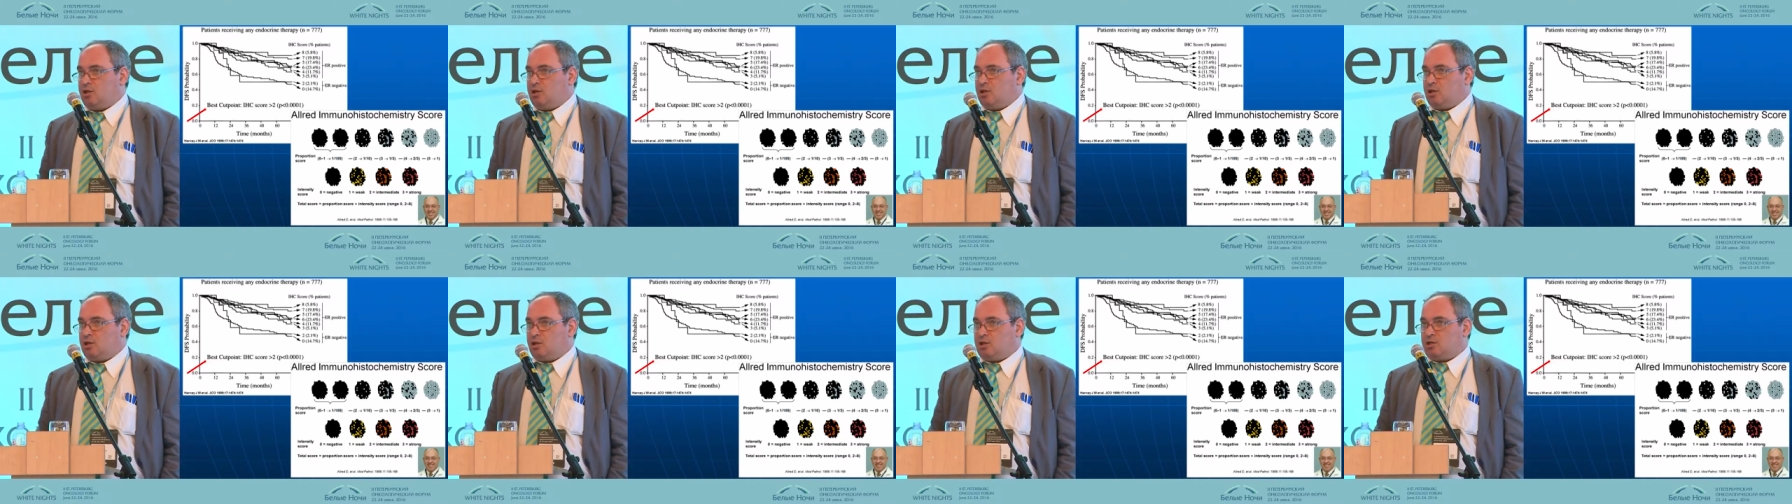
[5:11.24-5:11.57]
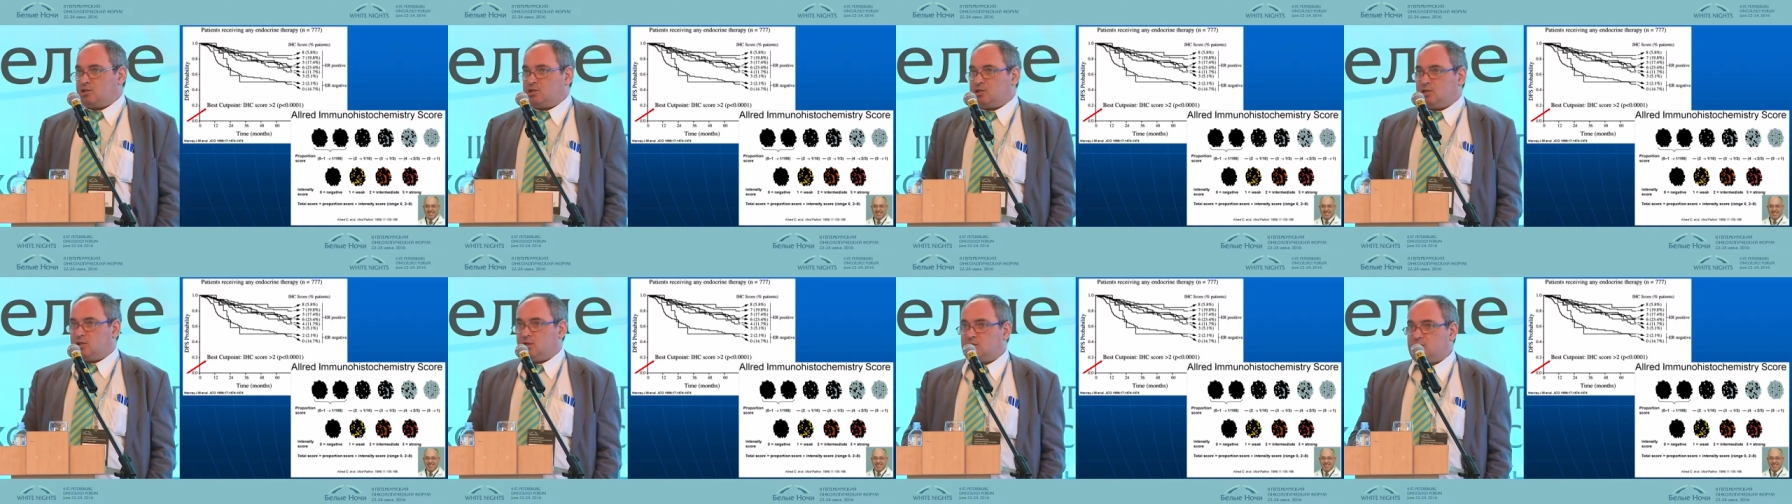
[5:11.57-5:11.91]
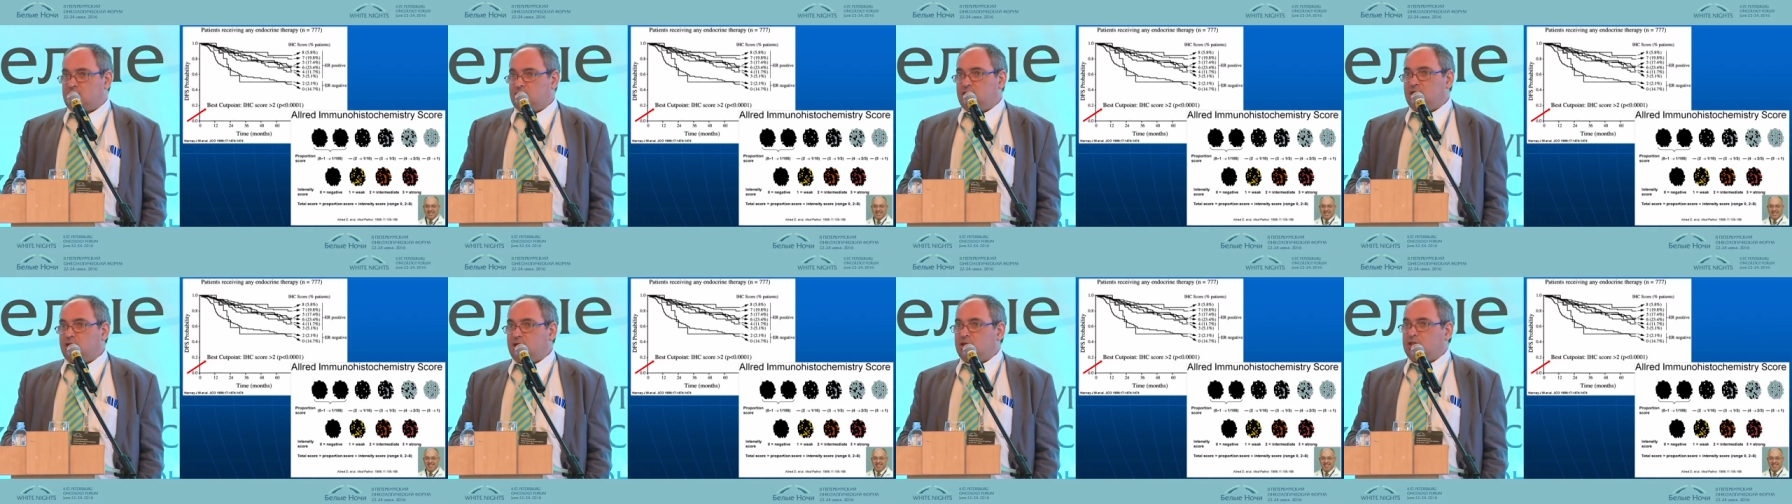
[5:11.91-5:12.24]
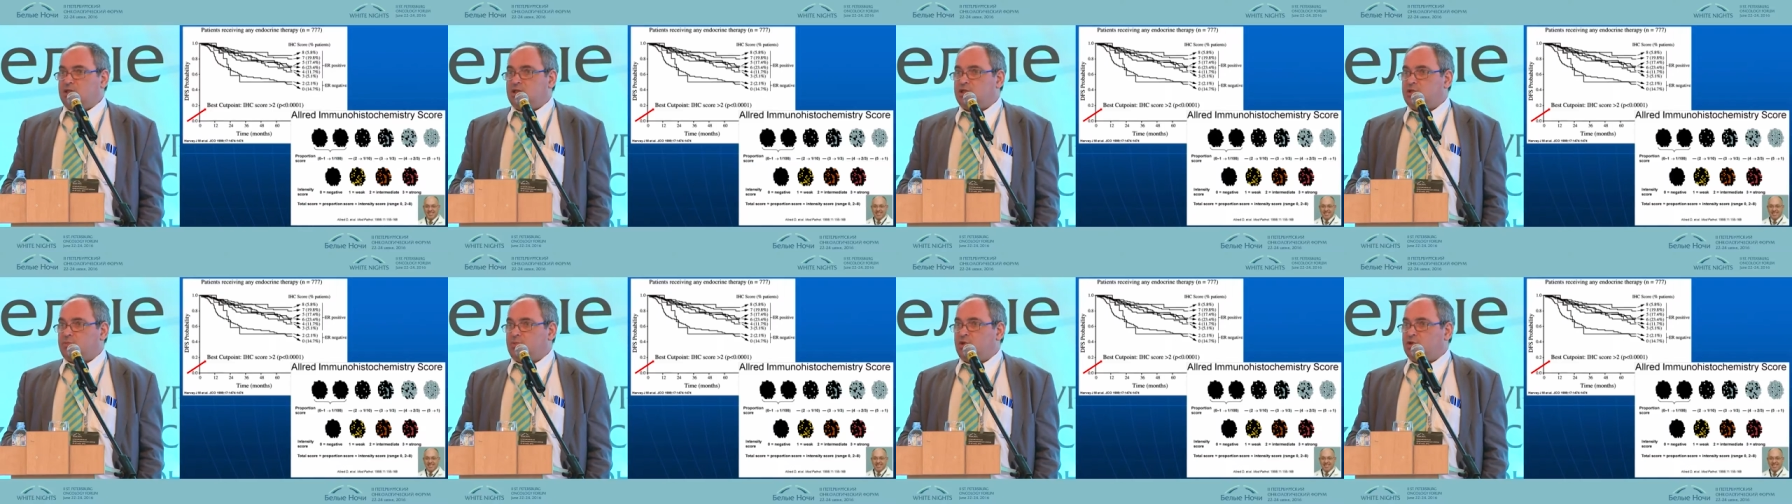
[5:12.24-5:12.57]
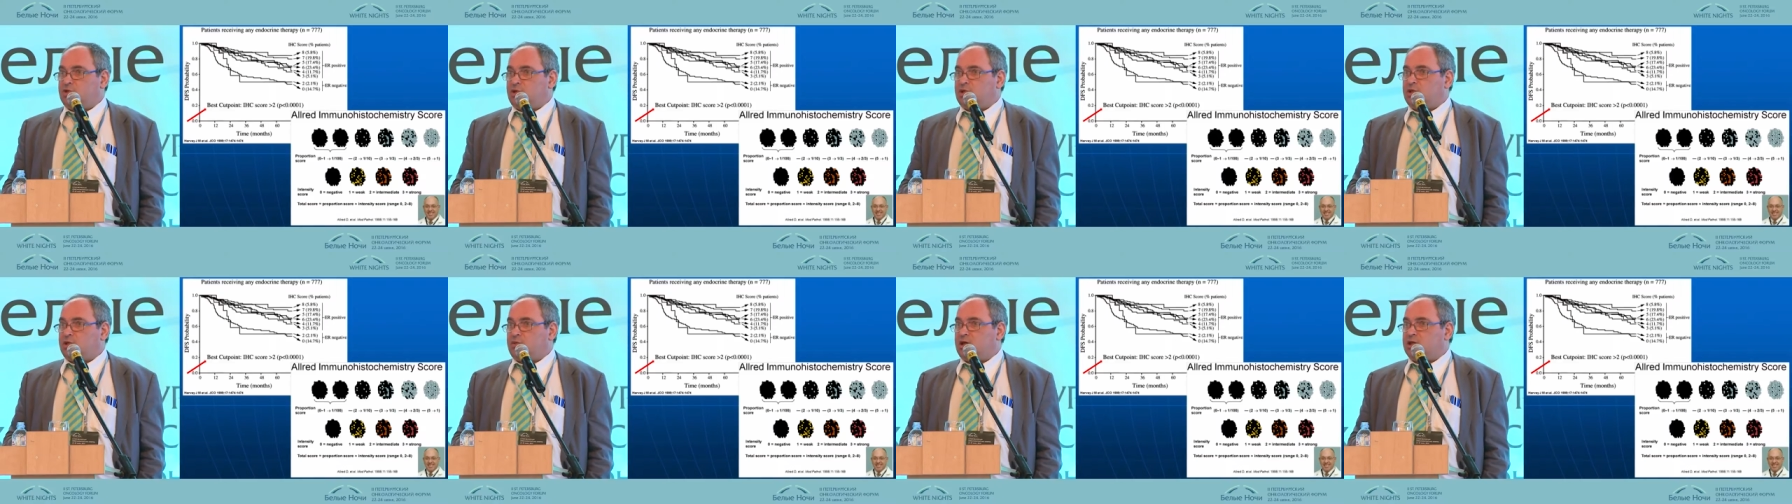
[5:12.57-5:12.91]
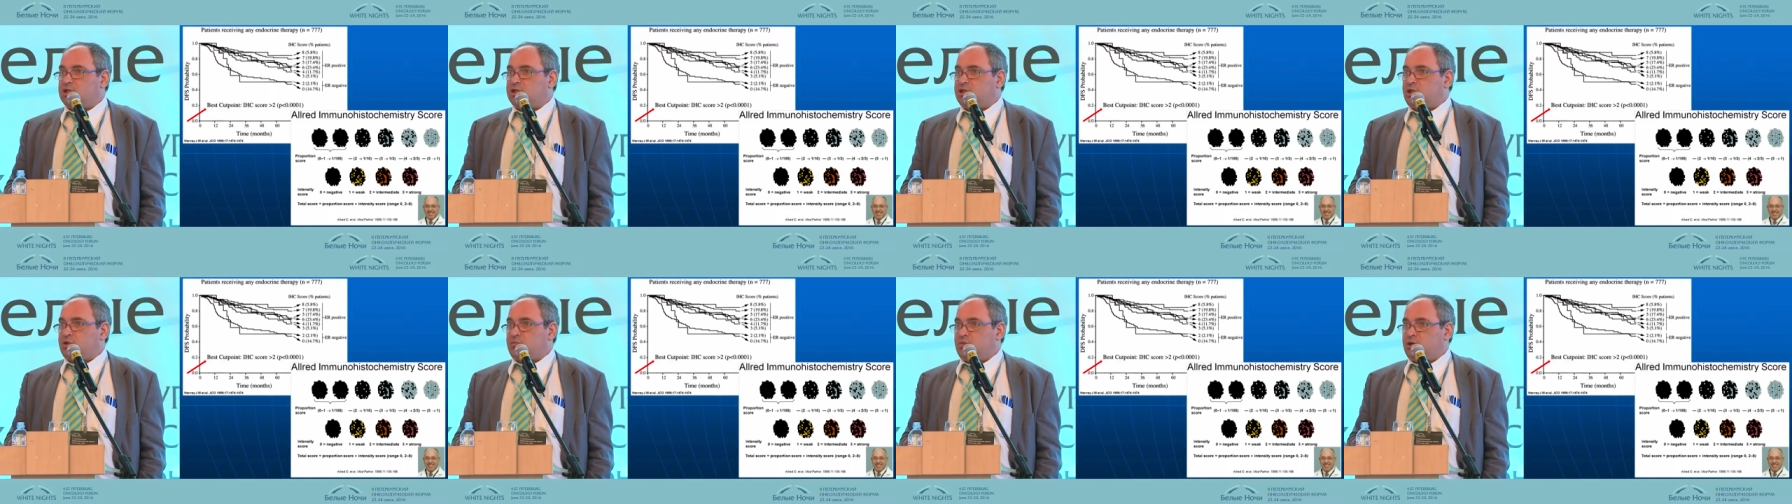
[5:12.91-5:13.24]
is uh, still a disputed
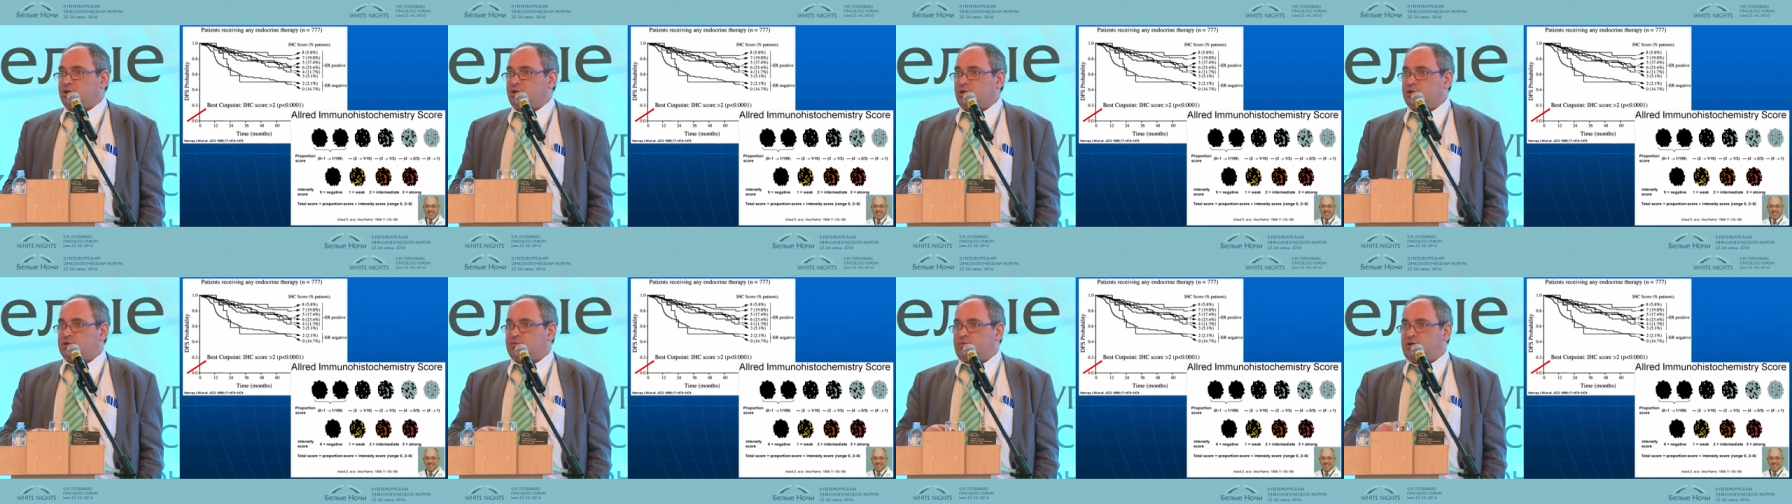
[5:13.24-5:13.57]
question, because,